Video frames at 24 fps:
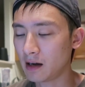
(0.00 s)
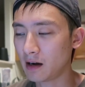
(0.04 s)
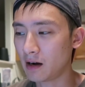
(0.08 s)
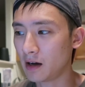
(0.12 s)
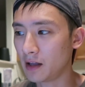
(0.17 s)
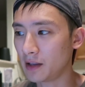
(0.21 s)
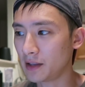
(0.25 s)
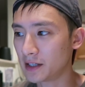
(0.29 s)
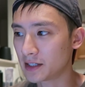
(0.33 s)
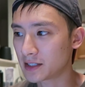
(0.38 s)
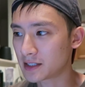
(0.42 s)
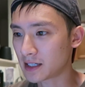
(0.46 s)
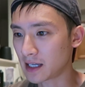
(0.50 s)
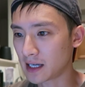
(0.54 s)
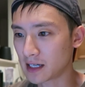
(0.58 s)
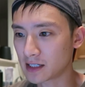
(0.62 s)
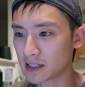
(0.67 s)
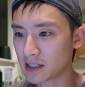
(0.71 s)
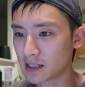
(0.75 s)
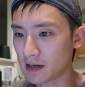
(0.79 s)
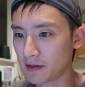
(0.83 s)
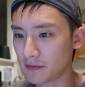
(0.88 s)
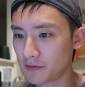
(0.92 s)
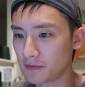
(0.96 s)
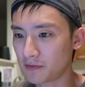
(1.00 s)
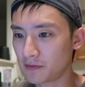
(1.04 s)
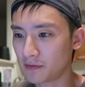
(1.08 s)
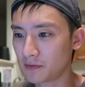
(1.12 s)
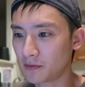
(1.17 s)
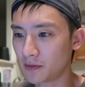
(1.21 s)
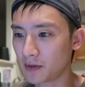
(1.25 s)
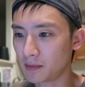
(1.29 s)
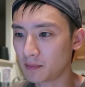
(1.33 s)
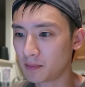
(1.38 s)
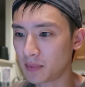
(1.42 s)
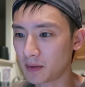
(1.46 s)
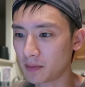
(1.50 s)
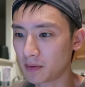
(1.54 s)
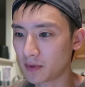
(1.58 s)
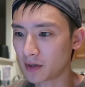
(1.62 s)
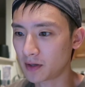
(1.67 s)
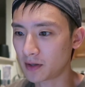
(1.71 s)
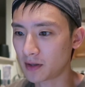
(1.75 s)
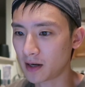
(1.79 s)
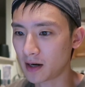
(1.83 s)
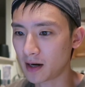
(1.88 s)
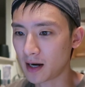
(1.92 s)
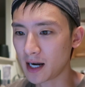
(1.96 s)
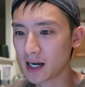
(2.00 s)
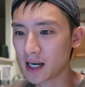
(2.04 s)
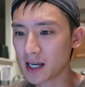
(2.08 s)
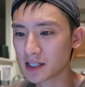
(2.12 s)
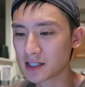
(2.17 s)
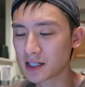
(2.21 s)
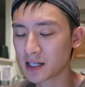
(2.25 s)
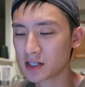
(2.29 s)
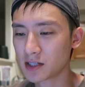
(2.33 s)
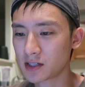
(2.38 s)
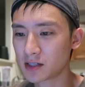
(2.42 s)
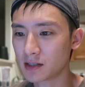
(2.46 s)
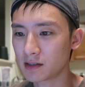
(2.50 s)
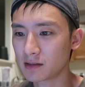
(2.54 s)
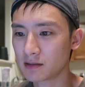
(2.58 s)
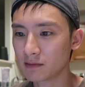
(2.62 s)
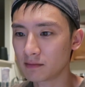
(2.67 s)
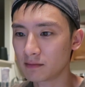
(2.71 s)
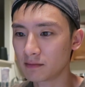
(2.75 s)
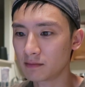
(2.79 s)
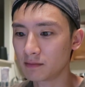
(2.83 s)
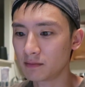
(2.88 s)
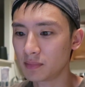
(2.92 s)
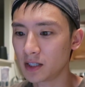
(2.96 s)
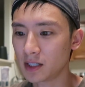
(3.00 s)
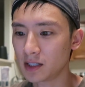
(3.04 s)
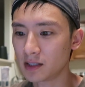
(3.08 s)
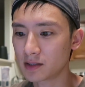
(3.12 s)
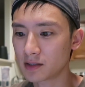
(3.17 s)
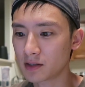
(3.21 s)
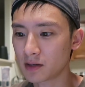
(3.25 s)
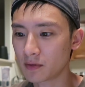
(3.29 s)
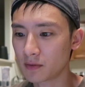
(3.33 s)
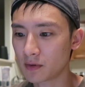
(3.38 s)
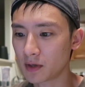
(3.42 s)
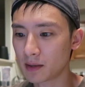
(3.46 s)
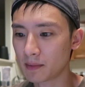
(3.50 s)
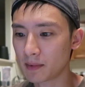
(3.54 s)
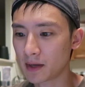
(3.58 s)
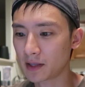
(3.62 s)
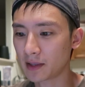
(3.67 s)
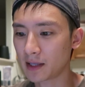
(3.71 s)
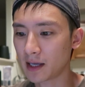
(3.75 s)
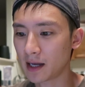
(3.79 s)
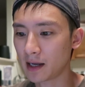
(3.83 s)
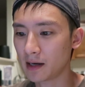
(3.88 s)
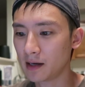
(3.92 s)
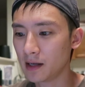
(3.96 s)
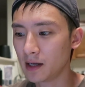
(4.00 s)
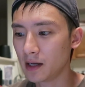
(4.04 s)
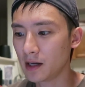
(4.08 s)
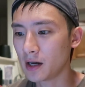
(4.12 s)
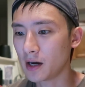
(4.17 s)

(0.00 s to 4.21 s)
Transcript: all this like stuff when people are there. I guess I shouldn't be so worried about that.